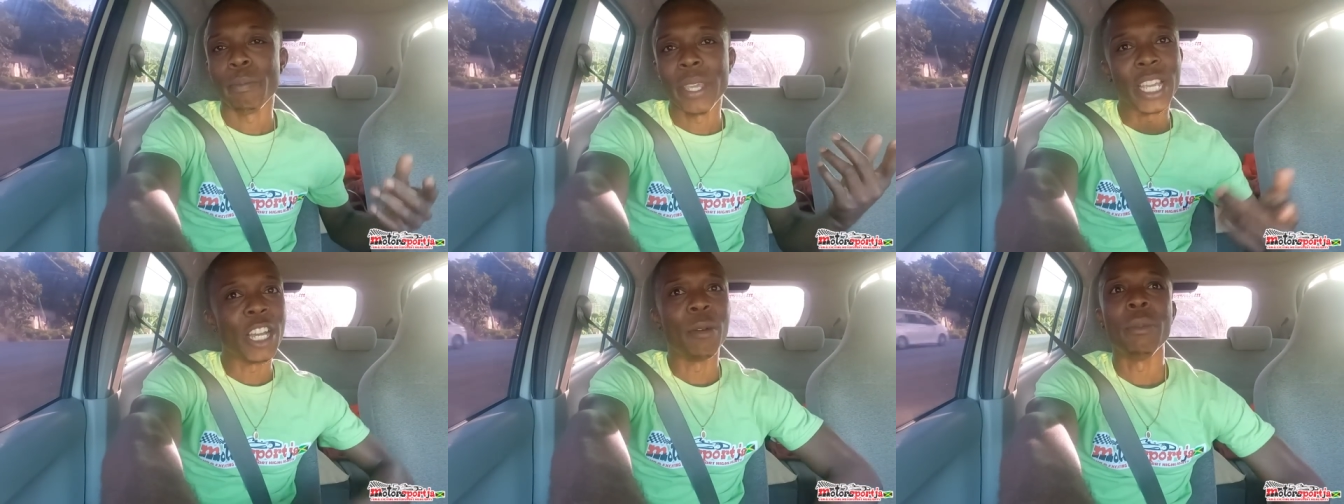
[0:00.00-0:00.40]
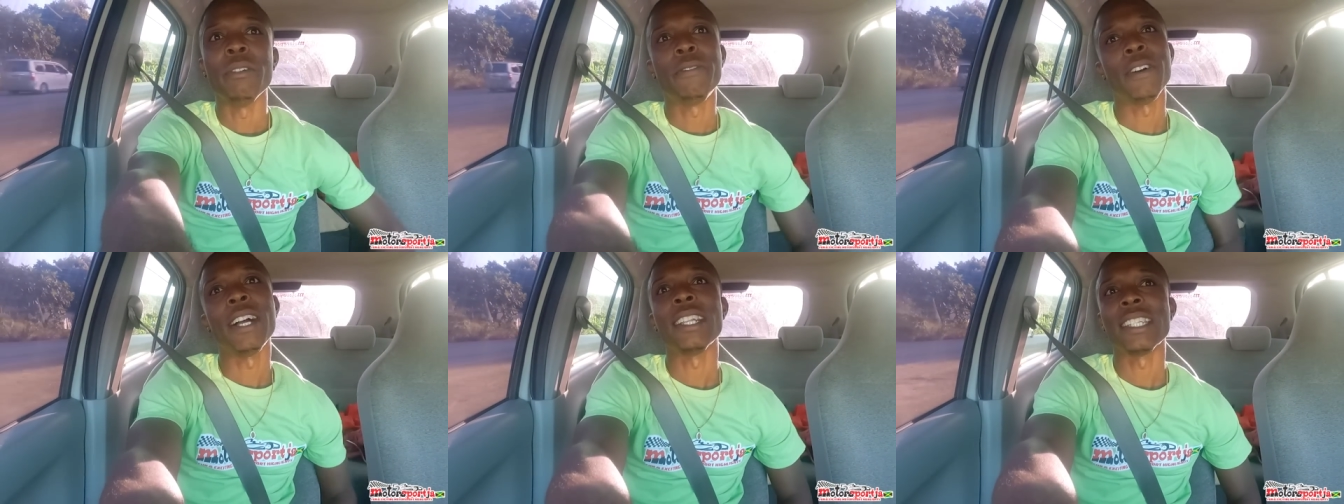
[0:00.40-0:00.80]
Big up
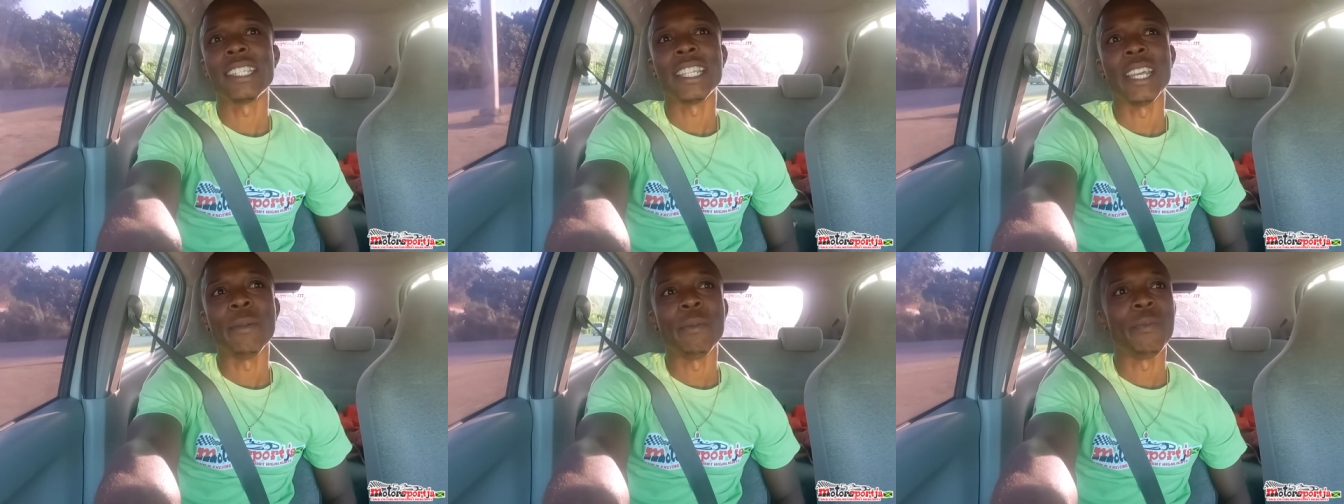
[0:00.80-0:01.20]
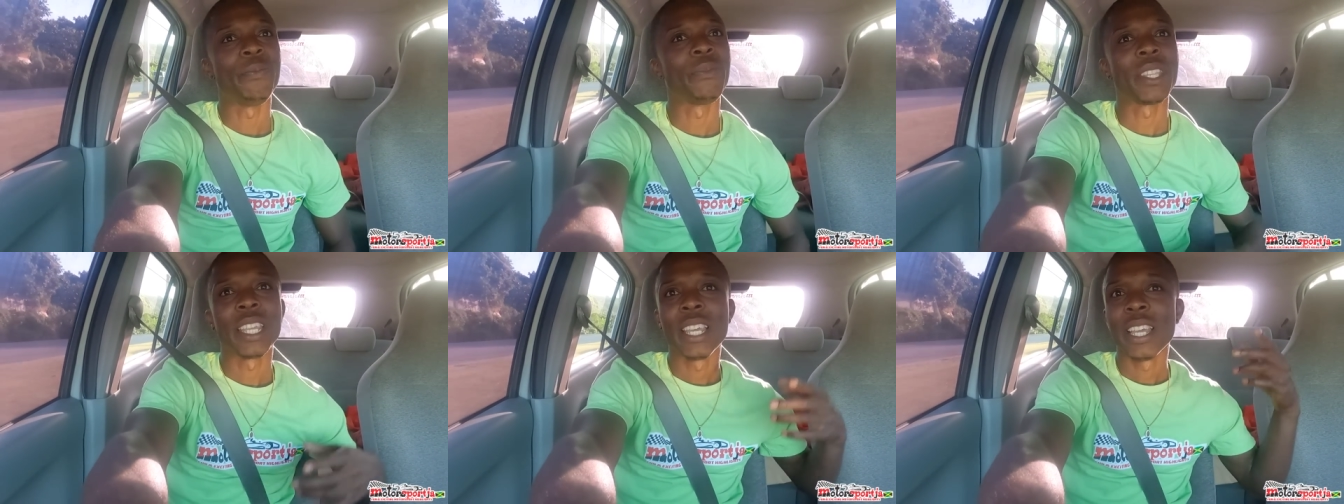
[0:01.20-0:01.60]
my fans them.
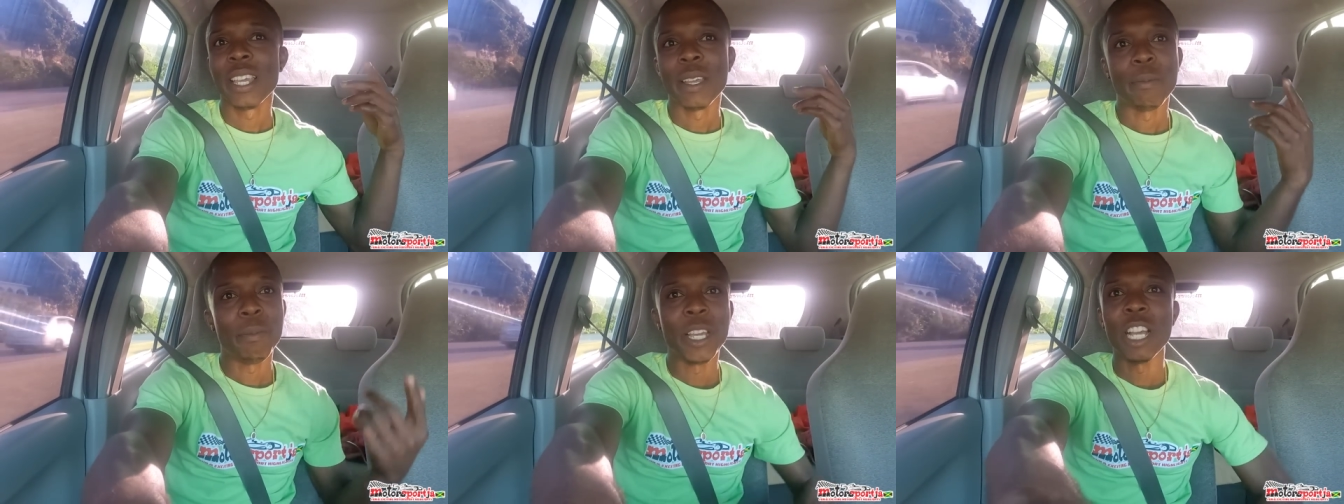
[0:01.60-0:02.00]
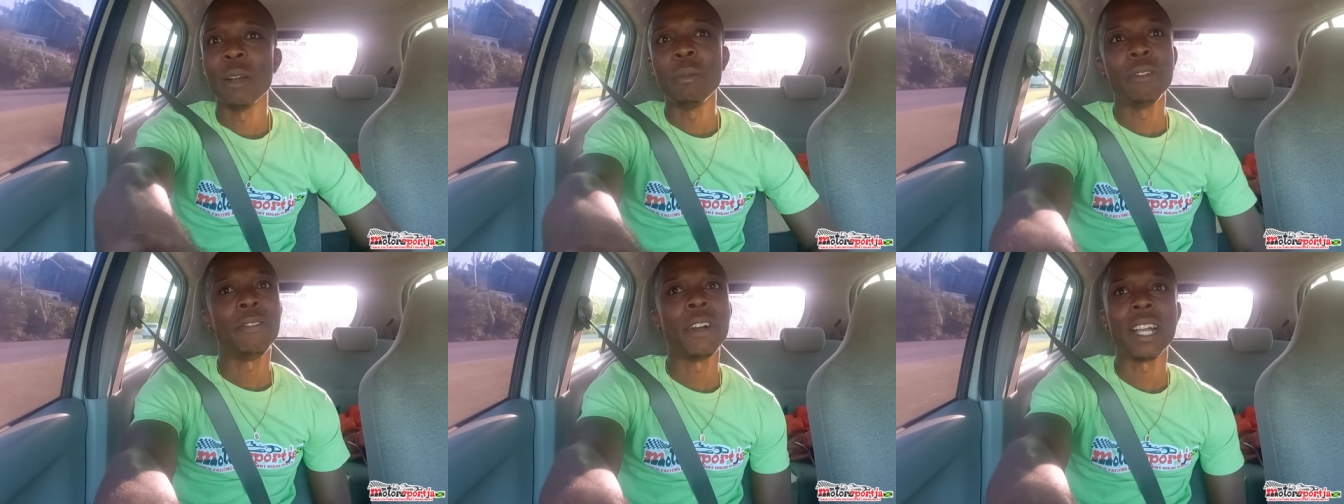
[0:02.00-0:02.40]
Big
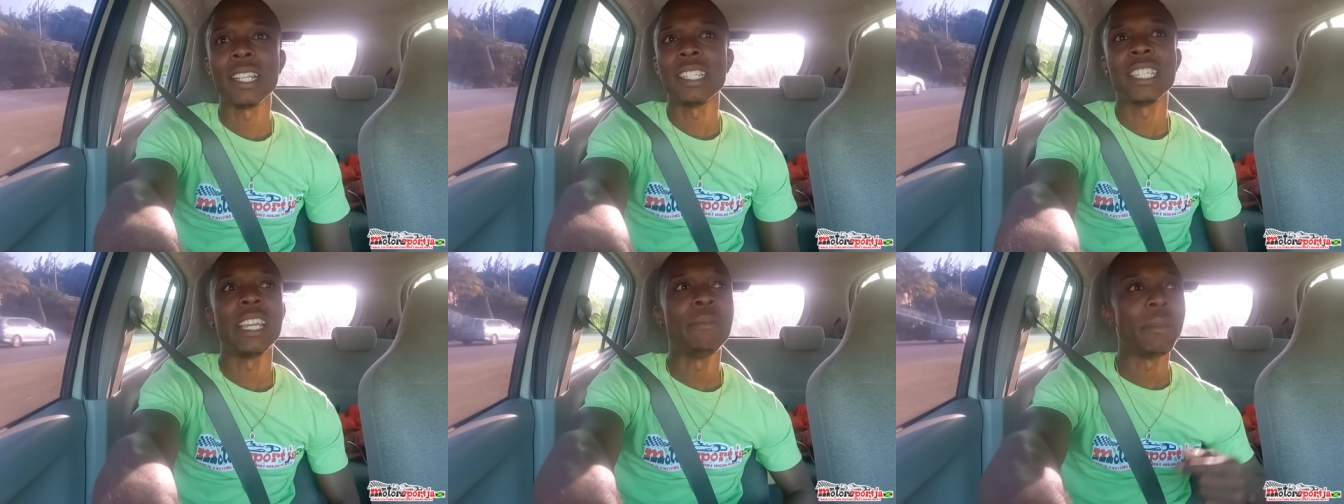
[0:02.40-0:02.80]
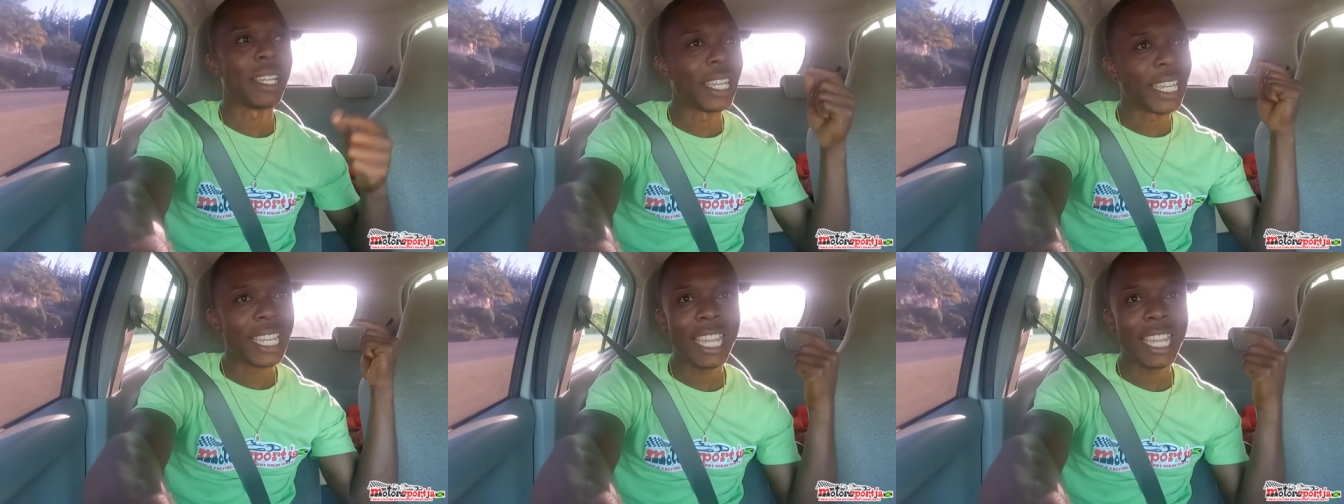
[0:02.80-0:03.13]
up my fans them.